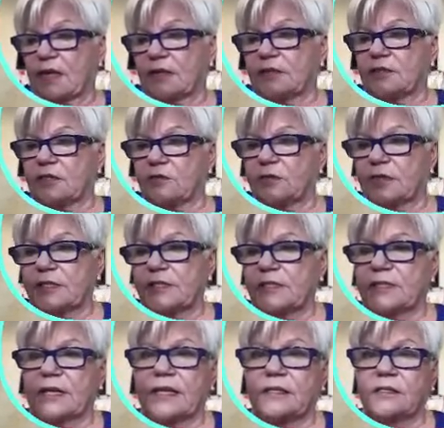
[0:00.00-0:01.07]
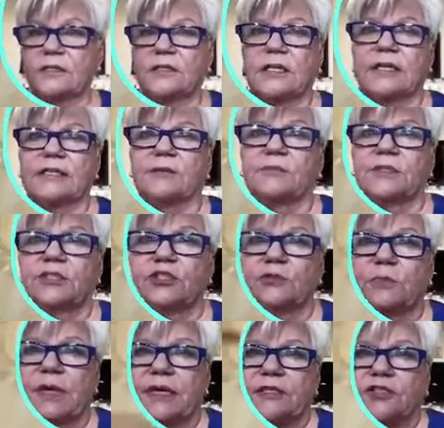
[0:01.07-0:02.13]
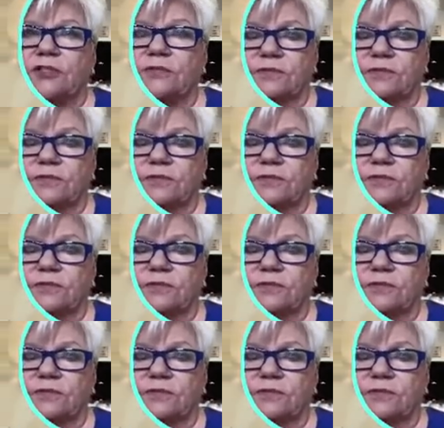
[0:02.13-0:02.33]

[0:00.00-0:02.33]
so doesn't that look like a mishmash of